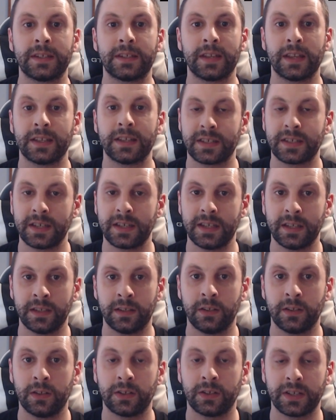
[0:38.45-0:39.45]
Tennessee,
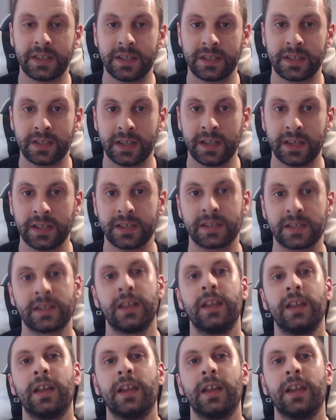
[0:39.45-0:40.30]
United States.